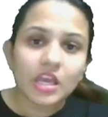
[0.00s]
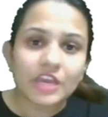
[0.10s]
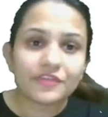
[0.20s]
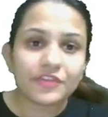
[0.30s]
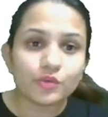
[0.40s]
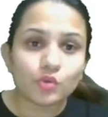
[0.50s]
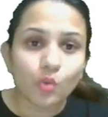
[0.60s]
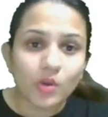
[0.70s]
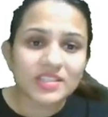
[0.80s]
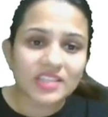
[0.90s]
If you
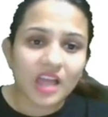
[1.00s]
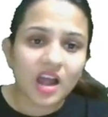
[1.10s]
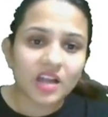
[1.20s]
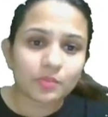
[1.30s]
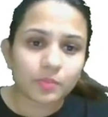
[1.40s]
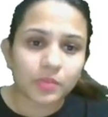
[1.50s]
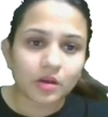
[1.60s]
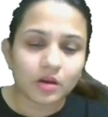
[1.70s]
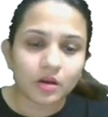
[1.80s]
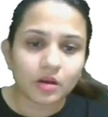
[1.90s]
don't start
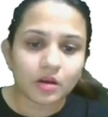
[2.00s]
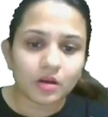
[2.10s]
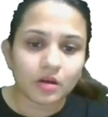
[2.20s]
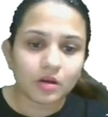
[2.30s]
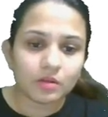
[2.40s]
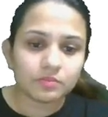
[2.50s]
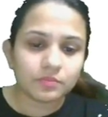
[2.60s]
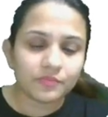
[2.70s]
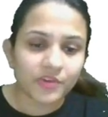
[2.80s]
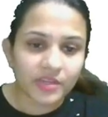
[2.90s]

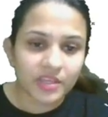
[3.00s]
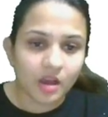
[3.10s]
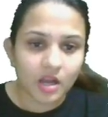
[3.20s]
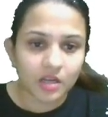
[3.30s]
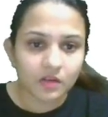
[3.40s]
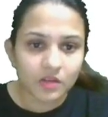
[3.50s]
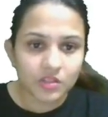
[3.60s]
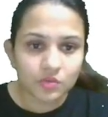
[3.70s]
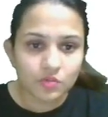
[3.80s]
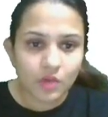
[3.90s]
working harder, you